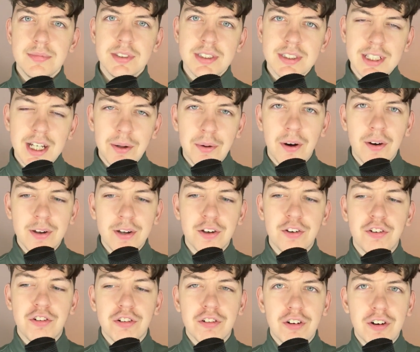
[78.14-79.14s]
Now, I'm going to
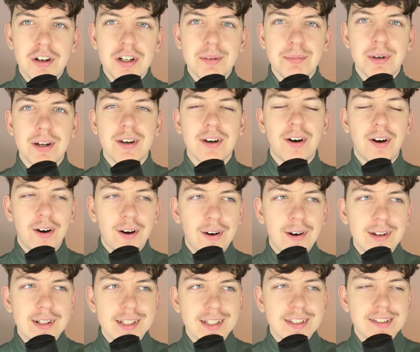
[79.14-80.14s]
try my
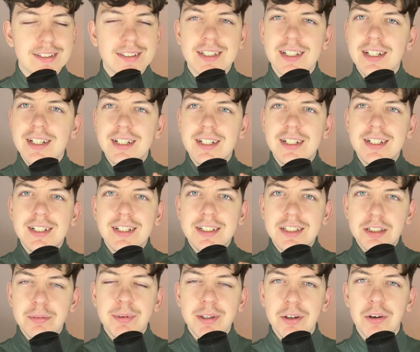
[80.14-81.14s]
hardest
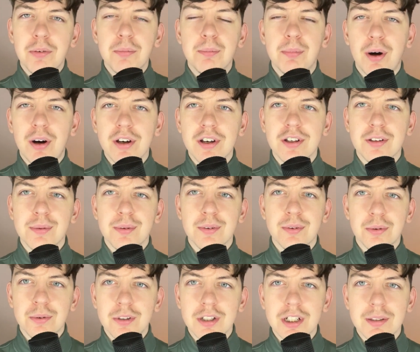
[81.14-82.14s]
to be unbiased when
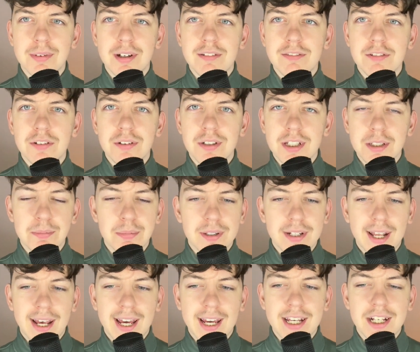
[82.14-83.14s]
talking about Rooney, but
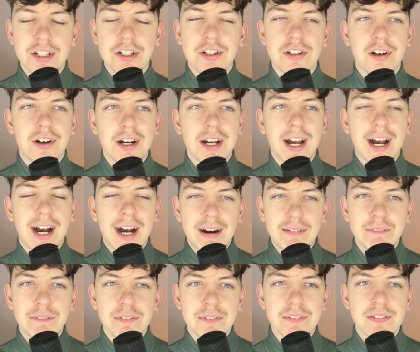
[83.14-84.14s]
the hatred I
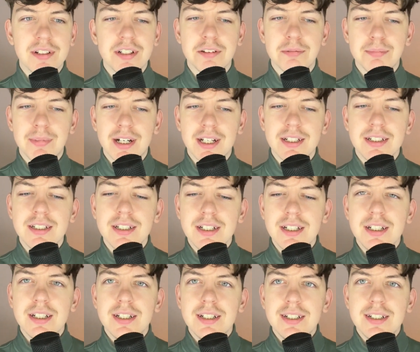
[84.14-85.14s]
have for this man
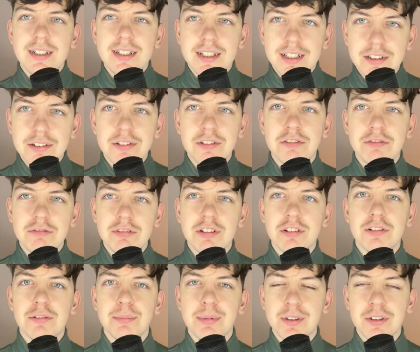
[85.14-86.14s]
is
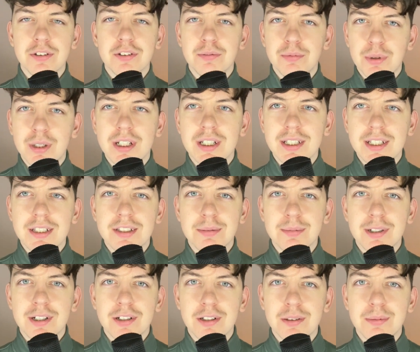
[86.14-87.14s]
unreal because of what he did to
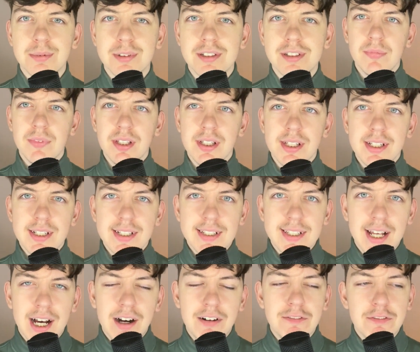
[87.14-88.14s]
my club.
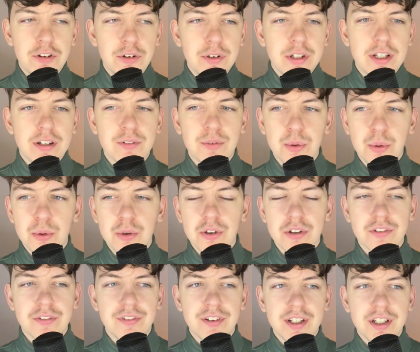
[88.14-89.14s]
Now, Rooney, of
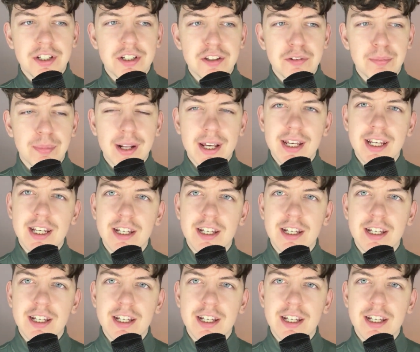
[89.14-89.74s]
course, finished his playing